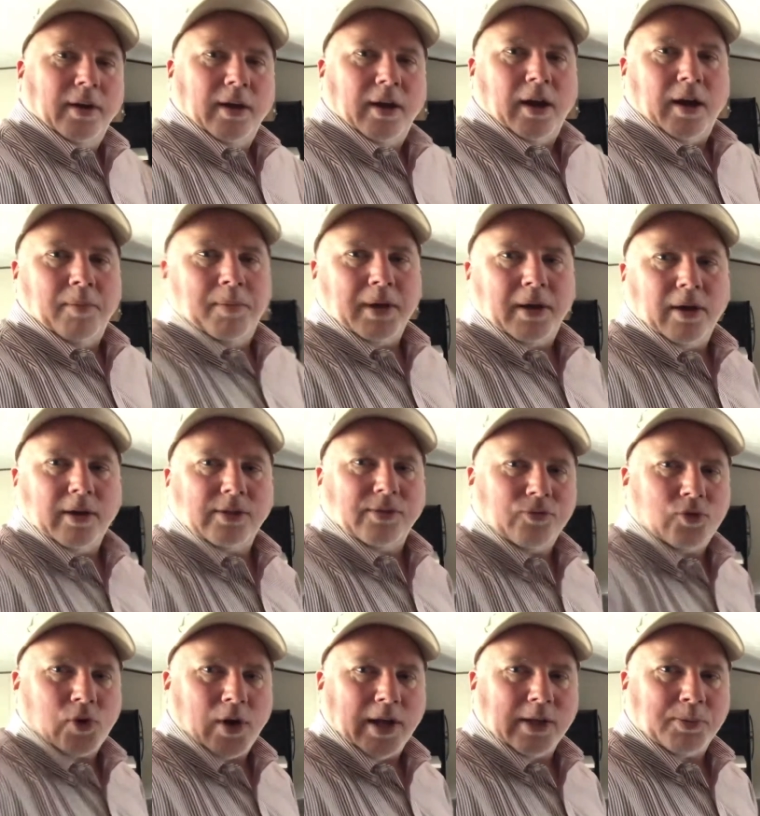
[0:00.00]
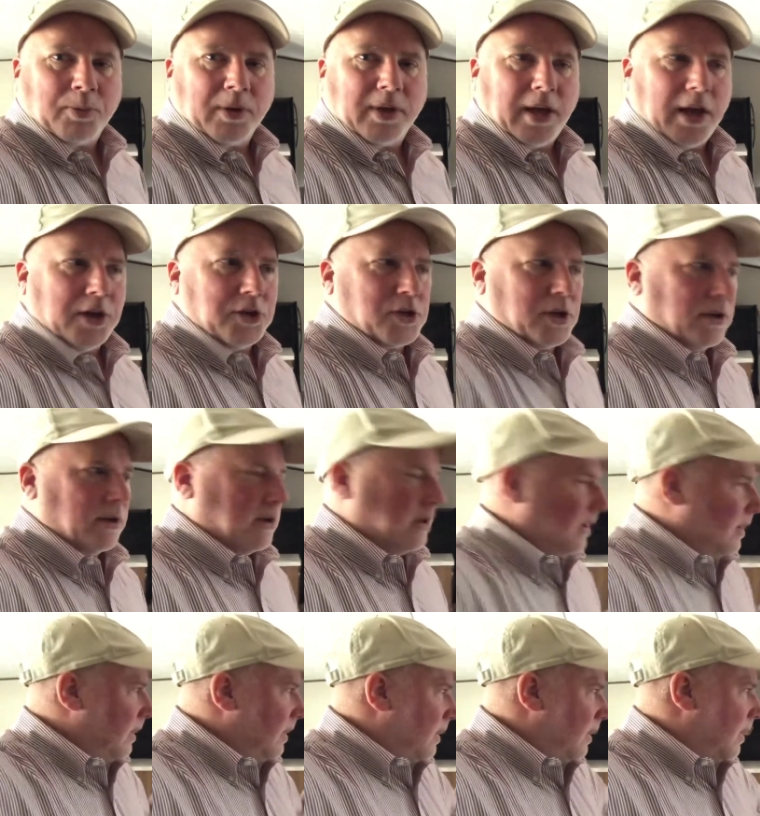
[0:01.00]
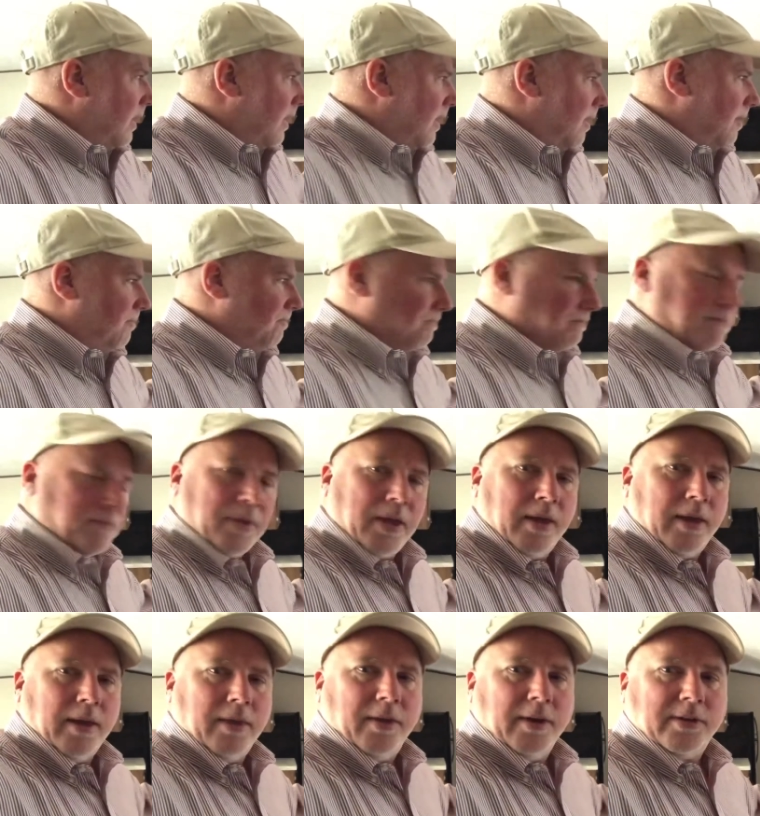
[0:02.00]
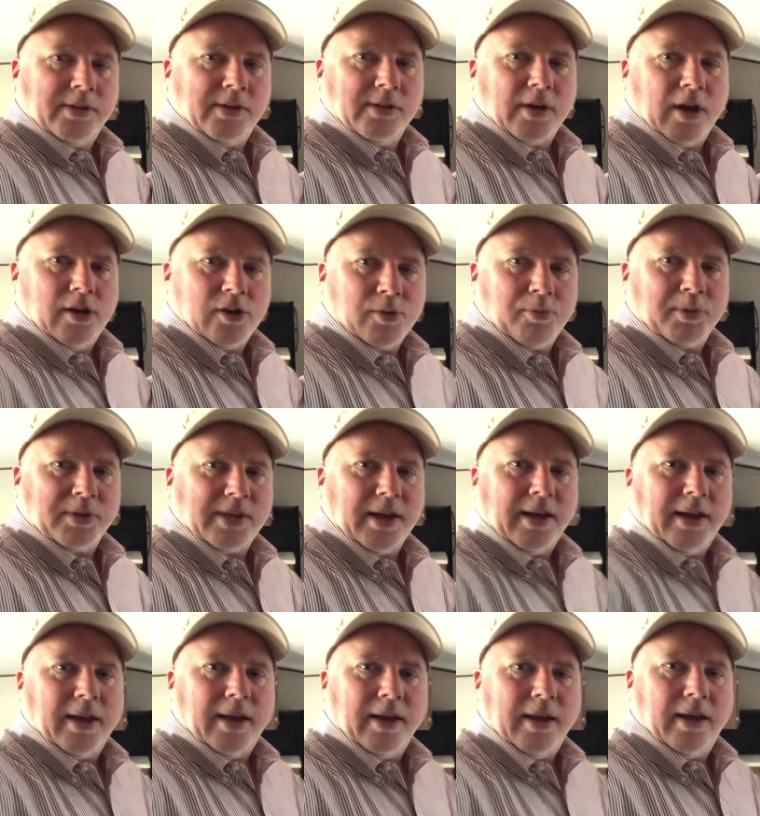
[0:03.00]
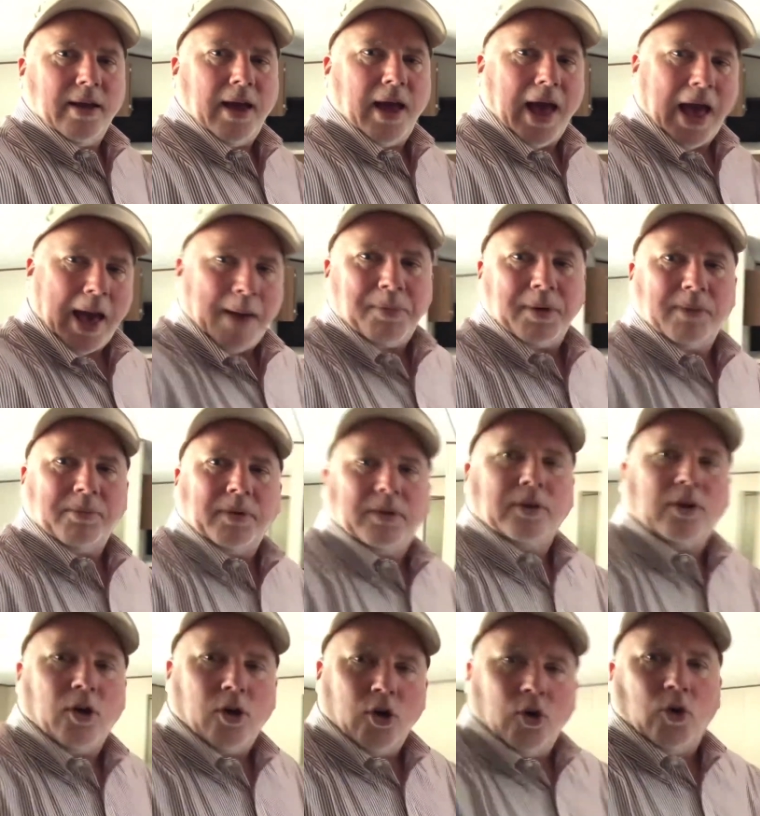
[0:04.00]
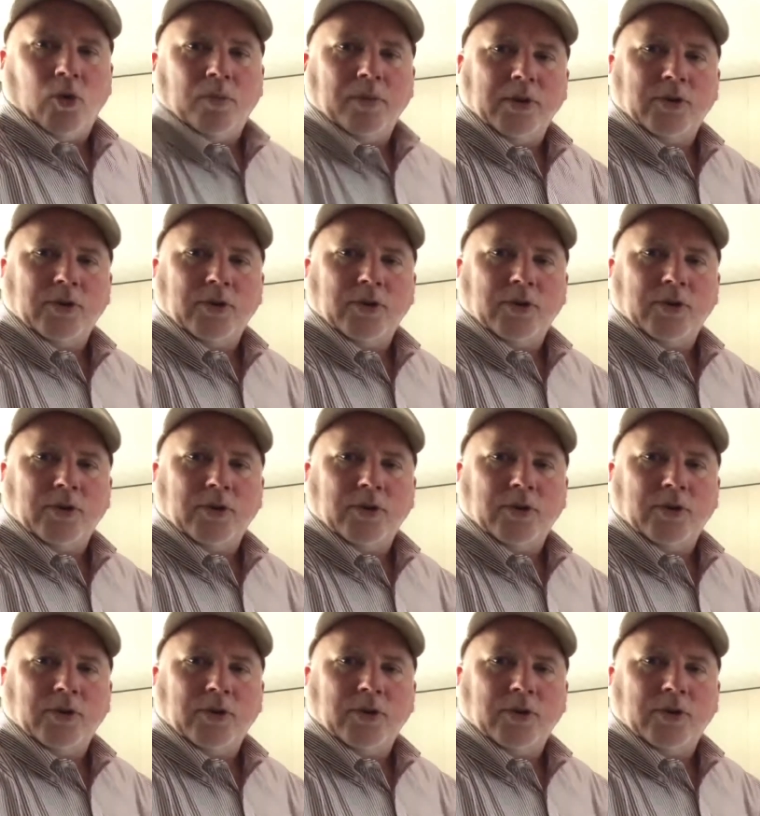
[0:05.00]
uh, because of transportation, um, this is 100% habitable home.